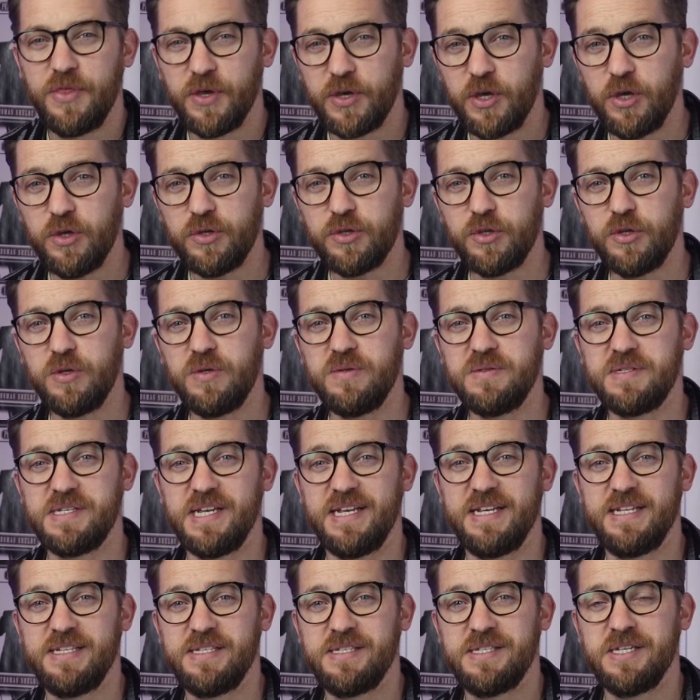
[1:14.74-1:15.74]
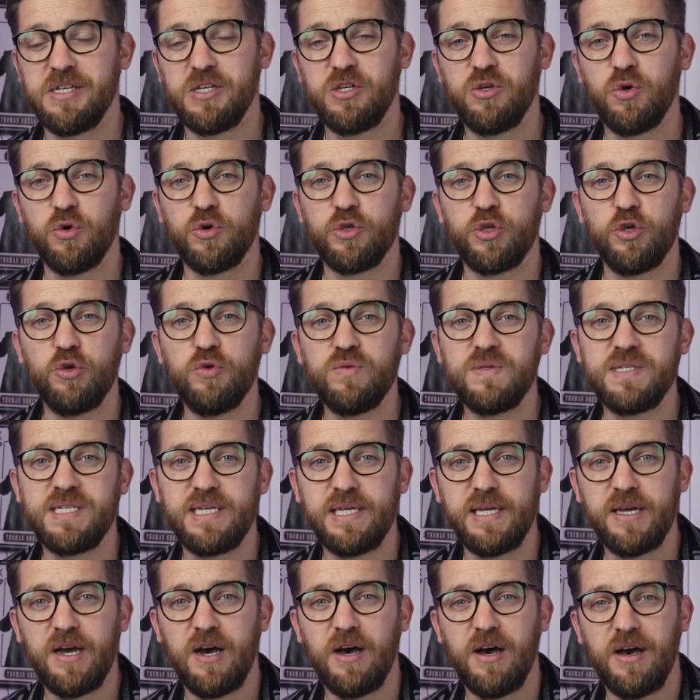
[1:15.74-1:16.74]
The good news is your
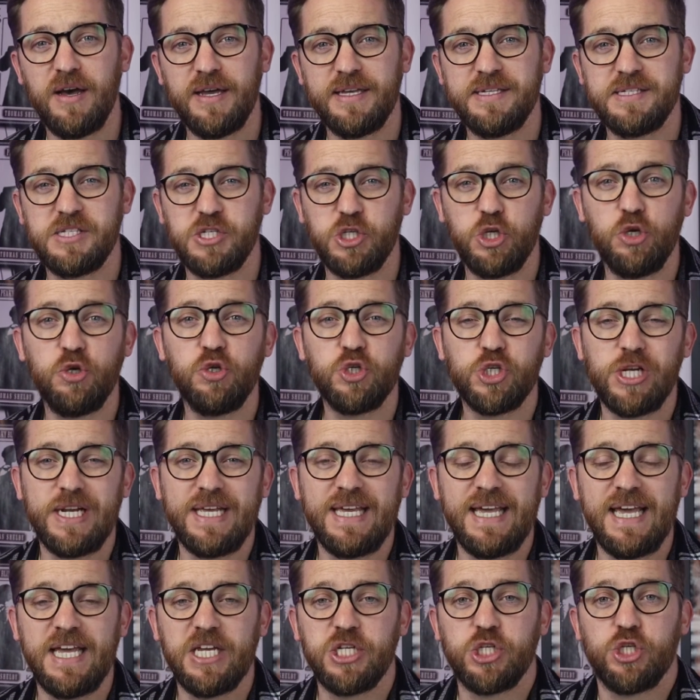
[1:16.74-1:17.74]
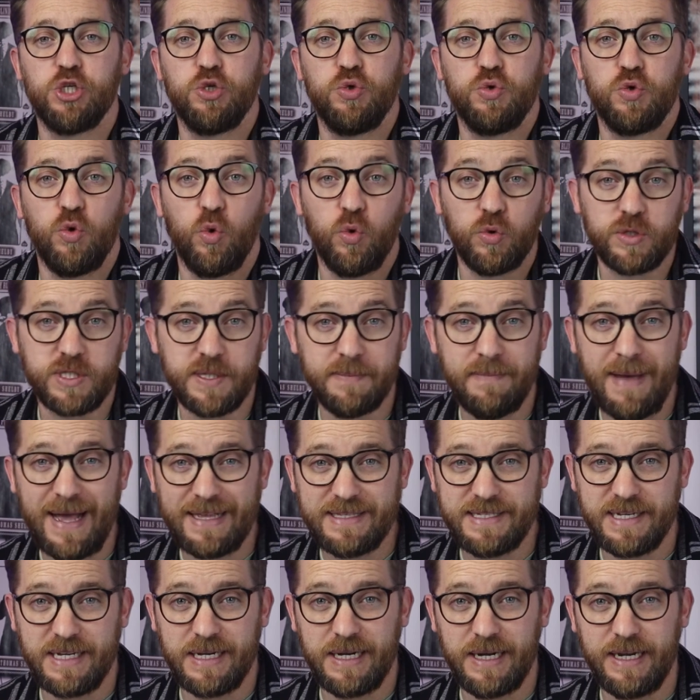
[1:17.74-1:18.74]
UTR is usually issued
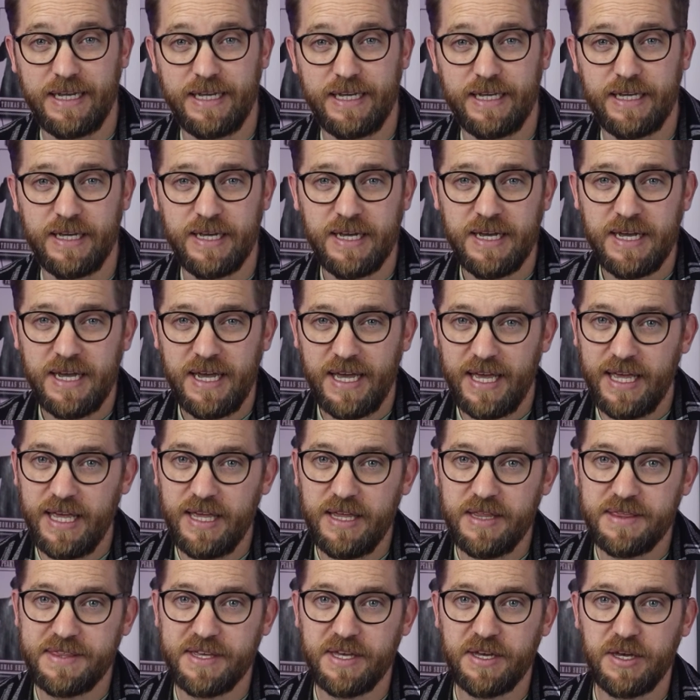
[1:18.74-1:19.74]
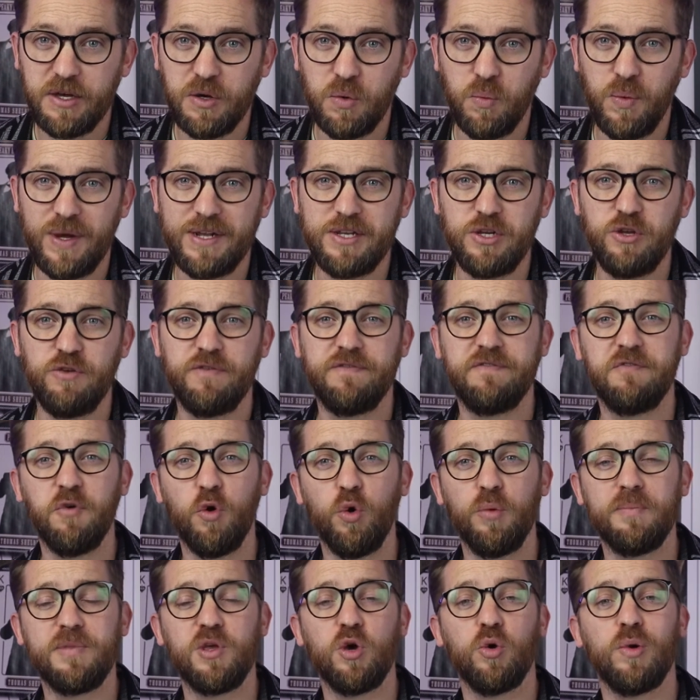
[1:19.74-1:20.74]
automatically, either when you
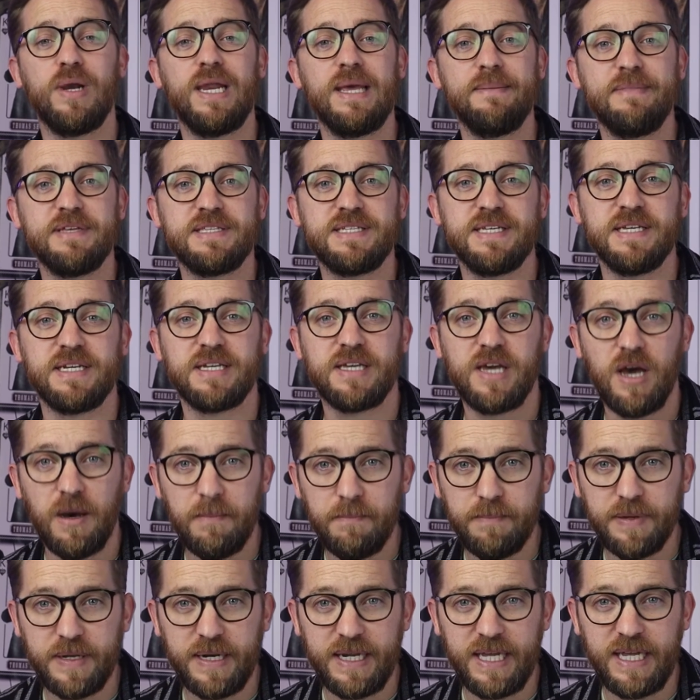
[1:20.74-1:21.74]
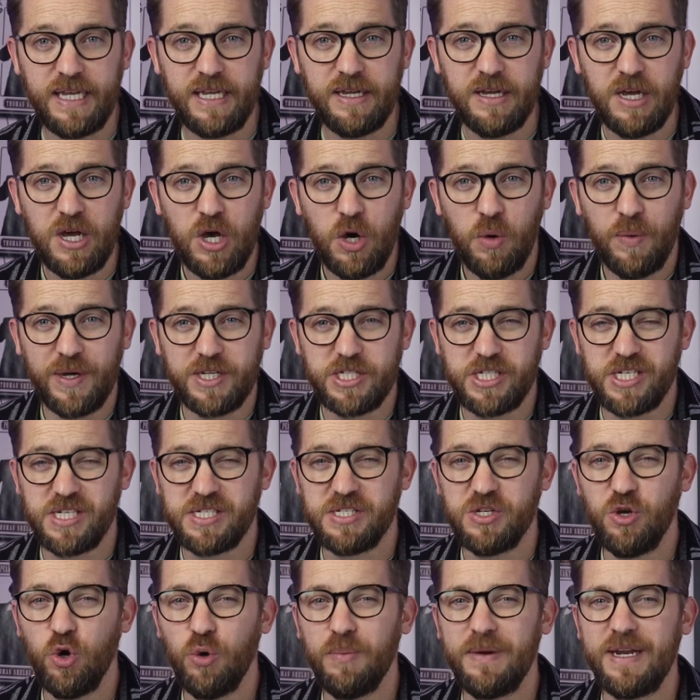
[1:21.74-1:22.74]
form your limited company, which is
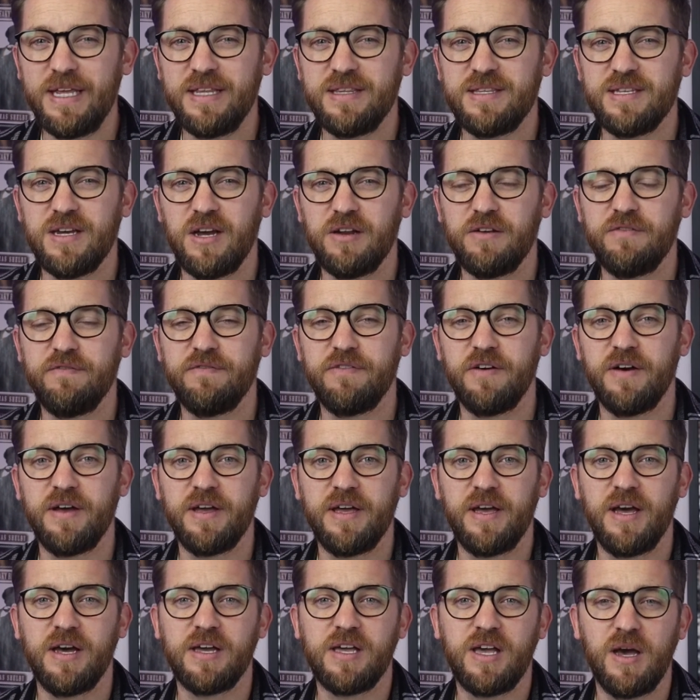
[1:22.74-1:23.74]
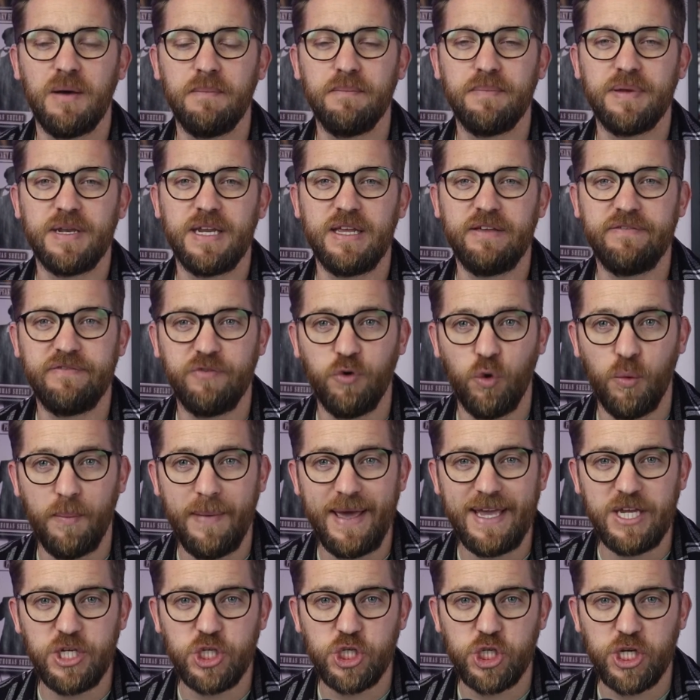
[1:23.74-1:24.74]
normally done via a company
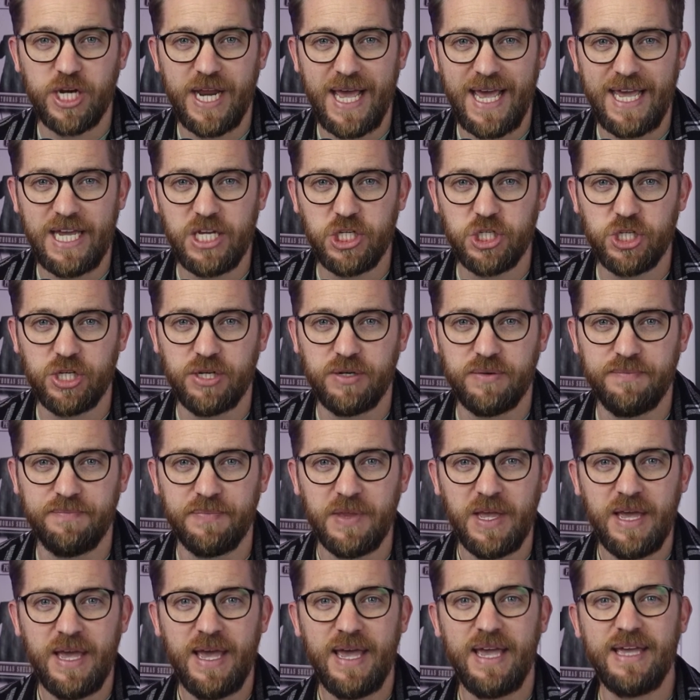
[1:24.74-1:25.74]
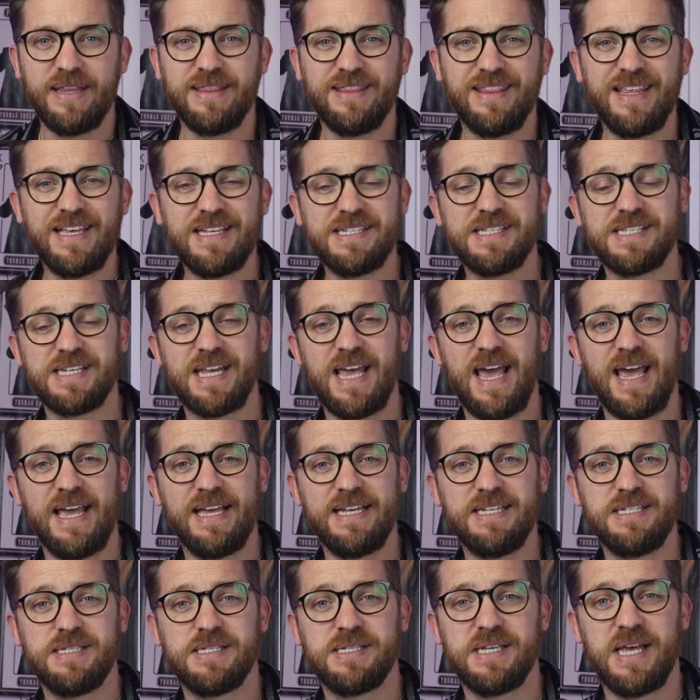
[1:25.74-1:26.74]
formation agent. In this
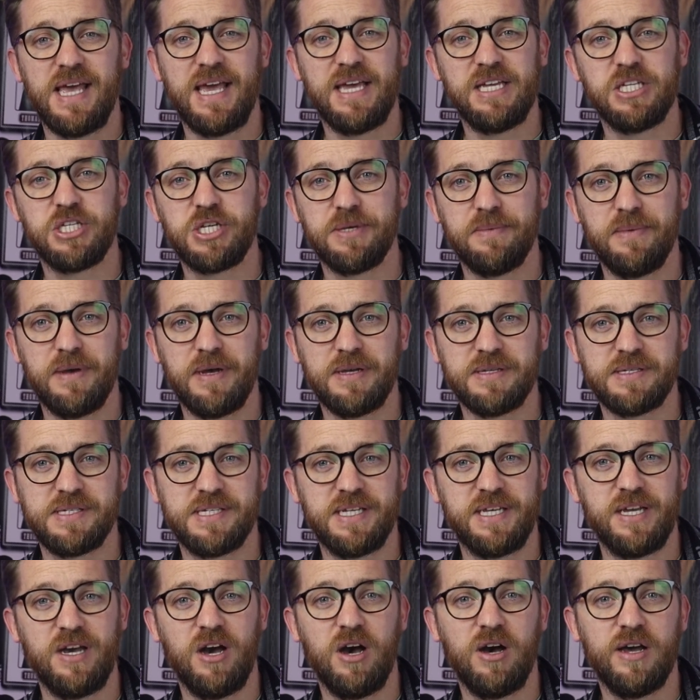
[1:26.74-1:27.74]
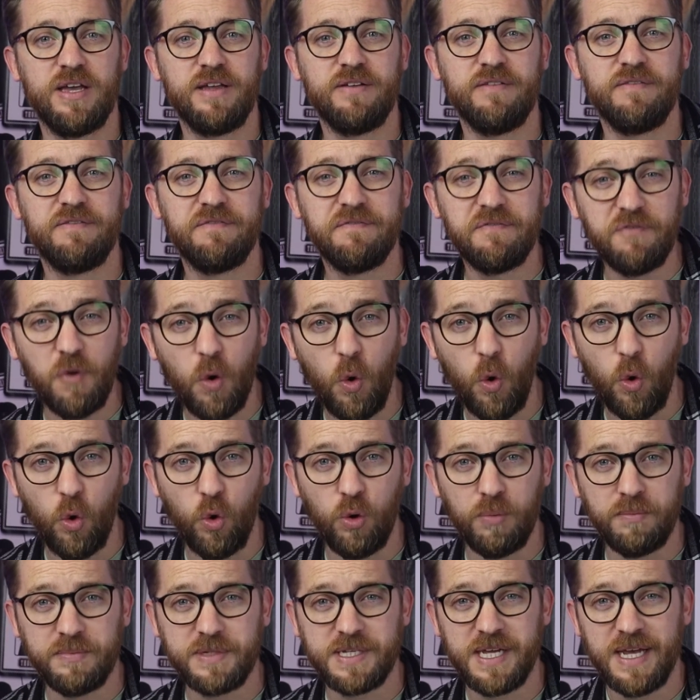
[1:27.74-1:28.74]
case, HMRC are
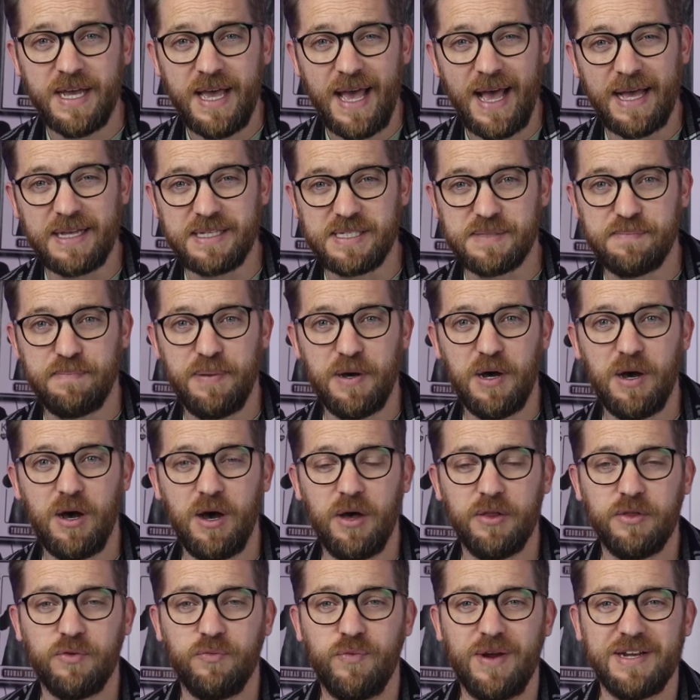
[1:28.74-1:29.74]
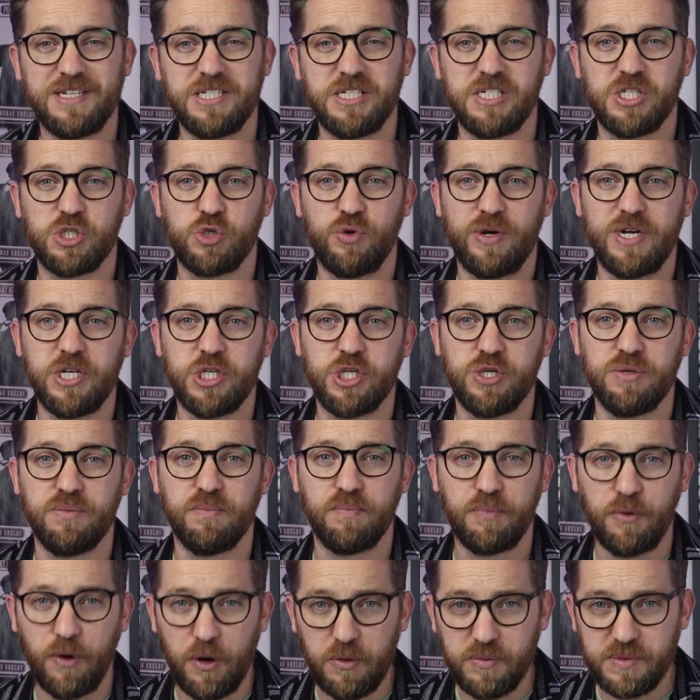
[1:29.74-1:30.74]
informed as part of the registration
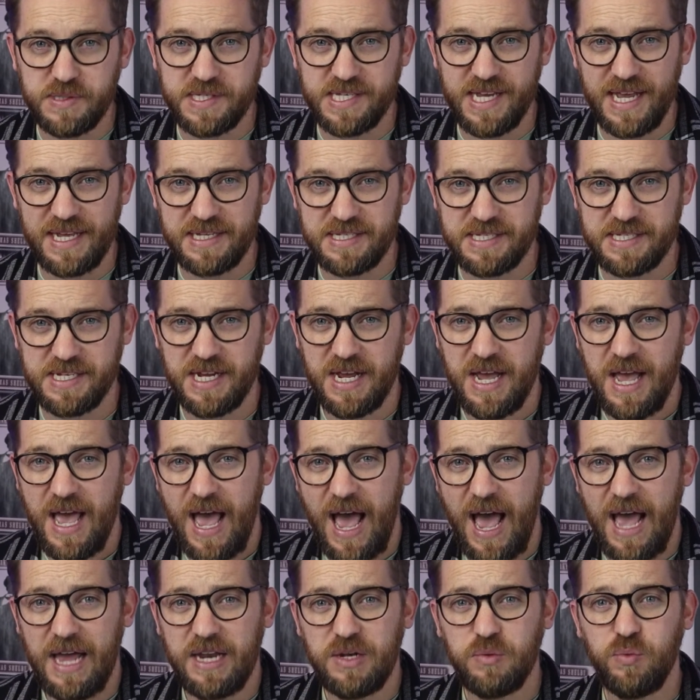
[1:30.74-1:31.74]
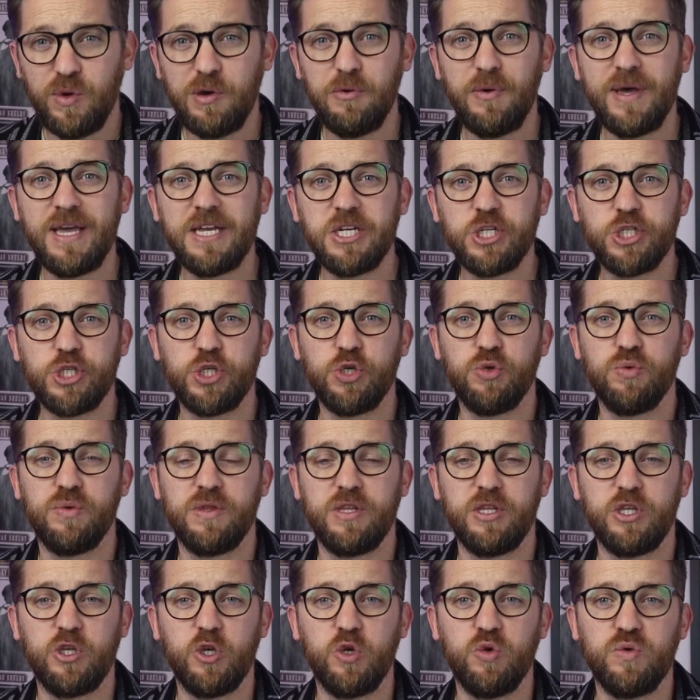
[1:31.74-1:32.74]
process and will issue
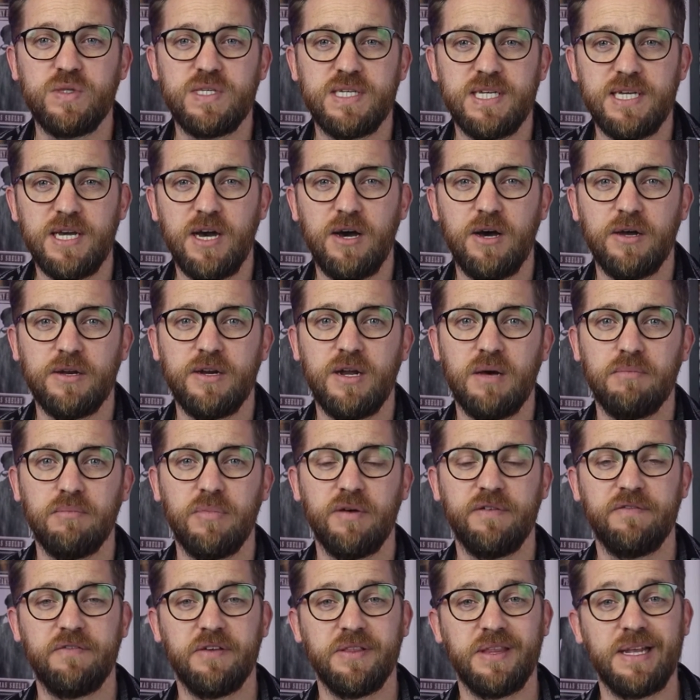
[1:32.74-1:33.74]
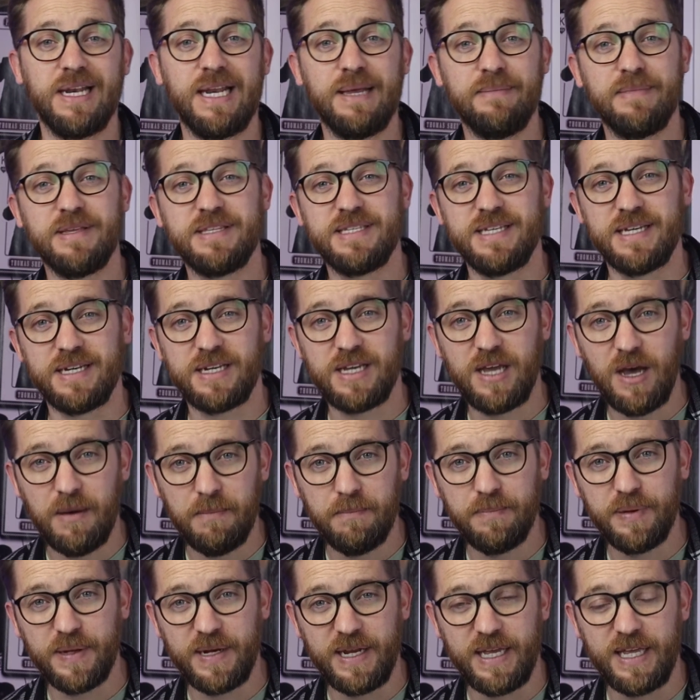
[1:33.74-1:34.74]
the UTR number for the limited
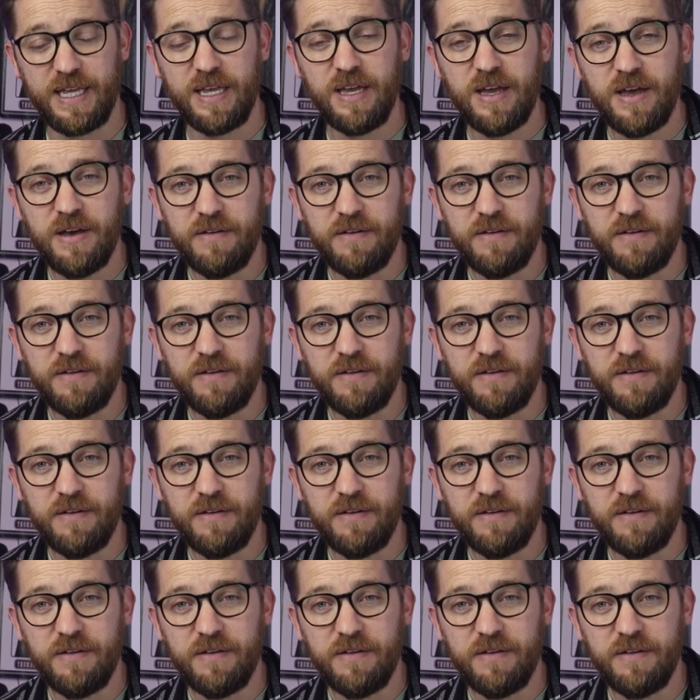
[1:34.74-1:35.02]
company